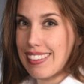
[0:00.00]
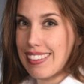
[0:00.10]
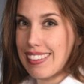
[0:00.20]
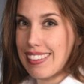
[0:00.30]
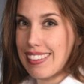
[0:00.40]

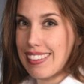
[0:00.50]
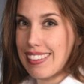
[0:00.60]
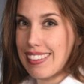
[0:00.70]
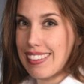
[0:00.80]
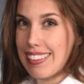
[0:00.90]

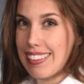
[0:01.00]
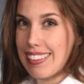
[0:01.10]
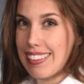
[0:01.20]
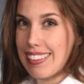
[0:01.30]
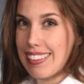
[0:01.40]

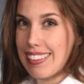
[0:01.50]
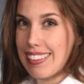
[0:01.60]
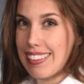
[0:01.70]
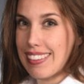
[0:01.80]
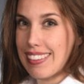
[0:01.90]

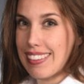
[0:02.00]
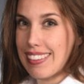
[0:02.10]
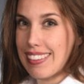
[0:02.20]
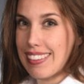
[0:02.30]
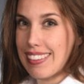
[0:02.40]

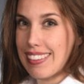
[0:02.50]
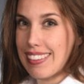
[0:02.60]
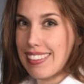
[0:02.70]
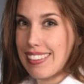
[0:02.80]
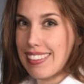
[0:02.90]

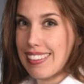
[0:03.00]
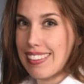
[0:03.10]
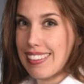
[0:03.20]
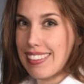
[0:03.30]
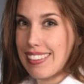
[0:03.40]

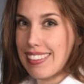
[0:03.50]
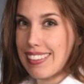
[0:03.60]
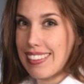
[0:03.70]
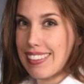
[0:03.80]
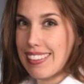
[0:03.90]

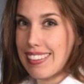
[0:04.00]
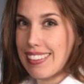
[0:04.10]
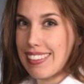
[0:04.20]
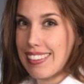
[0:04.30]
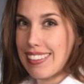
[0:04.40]

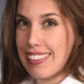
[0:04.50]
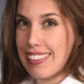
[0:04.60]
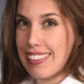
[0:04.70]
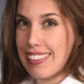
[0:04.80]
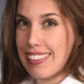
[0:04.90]

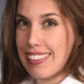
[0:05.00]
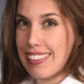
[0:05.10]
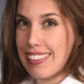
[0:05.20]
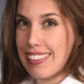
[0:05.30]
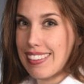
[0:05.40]

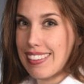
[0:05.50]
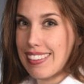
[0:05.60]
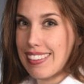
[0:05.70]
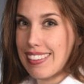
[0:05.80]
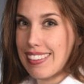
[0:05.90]

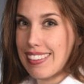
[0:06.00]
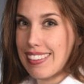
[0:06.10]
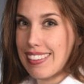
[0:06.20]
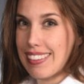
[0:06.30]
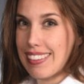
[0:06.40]
The face doesn't move, so there is nothing to read.